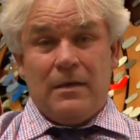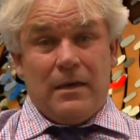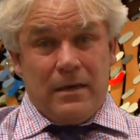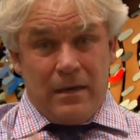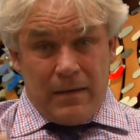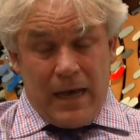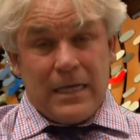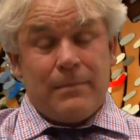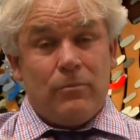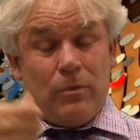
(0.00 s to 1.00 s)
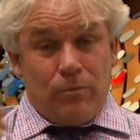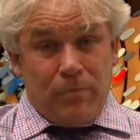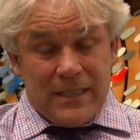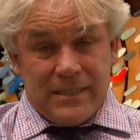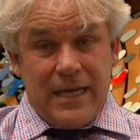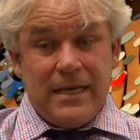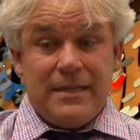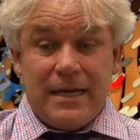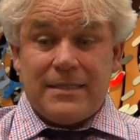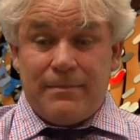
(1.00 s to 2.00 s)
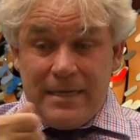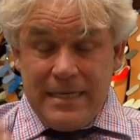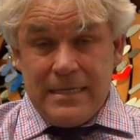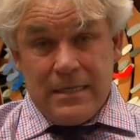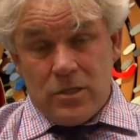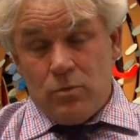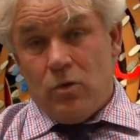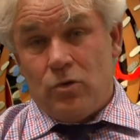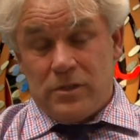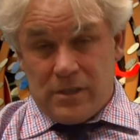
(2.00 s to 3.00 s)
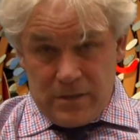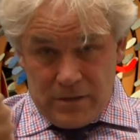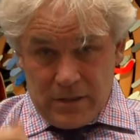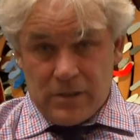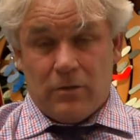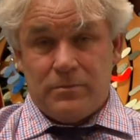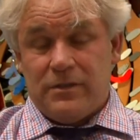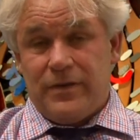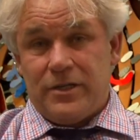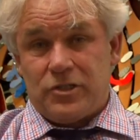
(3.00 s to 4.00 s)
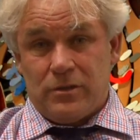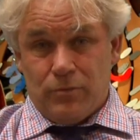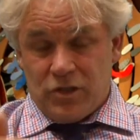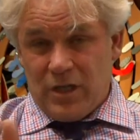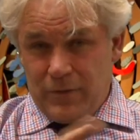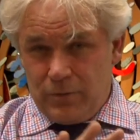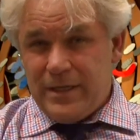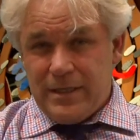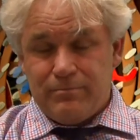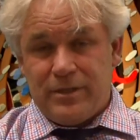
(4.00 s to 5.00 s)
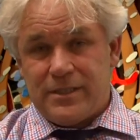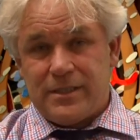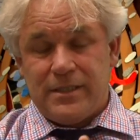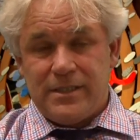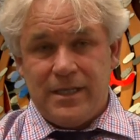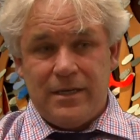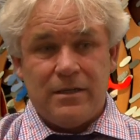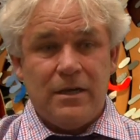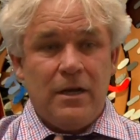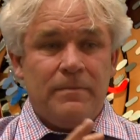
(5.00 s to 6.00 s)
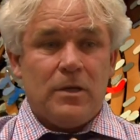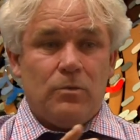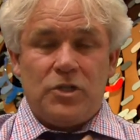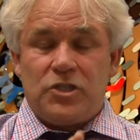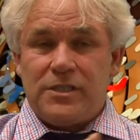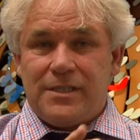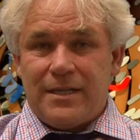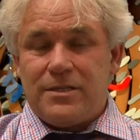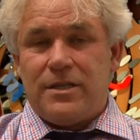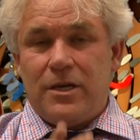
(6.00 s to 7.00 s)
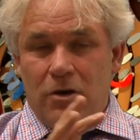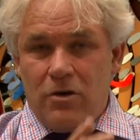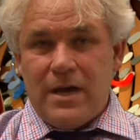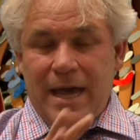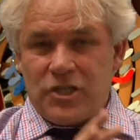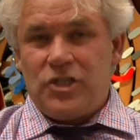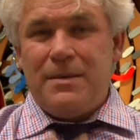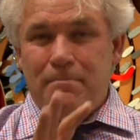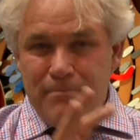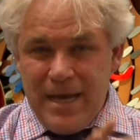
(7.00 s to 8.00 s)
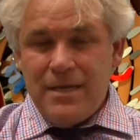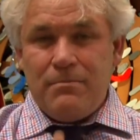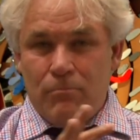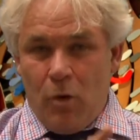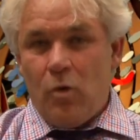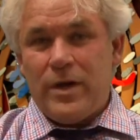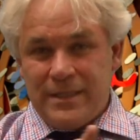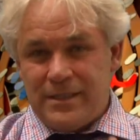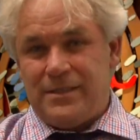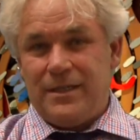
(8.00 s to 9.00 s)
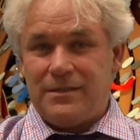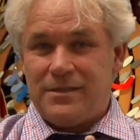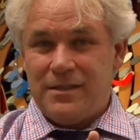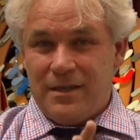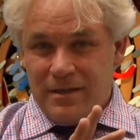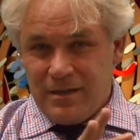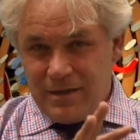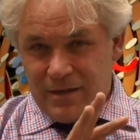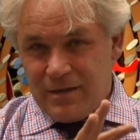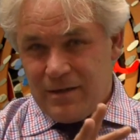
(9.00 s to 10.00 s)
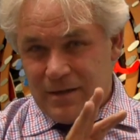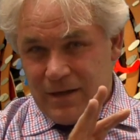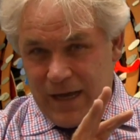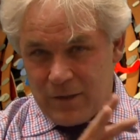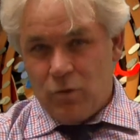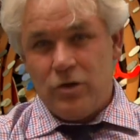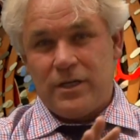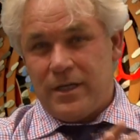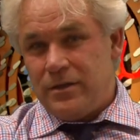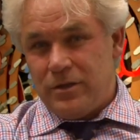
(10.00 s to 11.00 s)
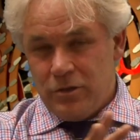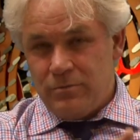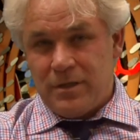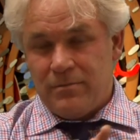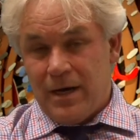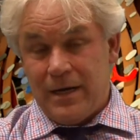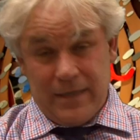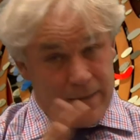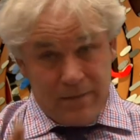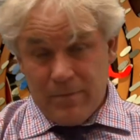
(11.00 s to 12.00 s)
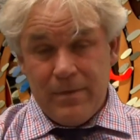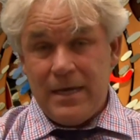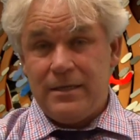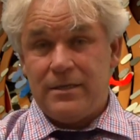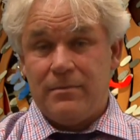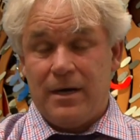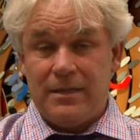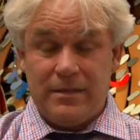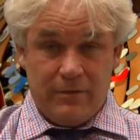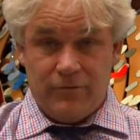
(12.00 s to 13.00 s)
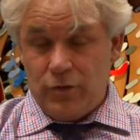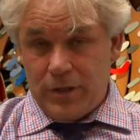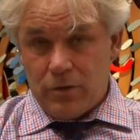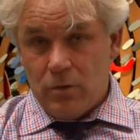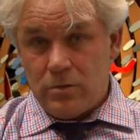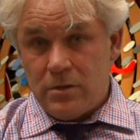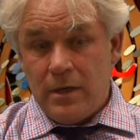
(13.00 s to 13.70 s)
Uh, and I'm, by saying that, I'm leading towards this observation, which I've already implicitly said, which is that there are actually many more instincts uh, uh, at work in the human mind and the mammalian mind than Freud thought.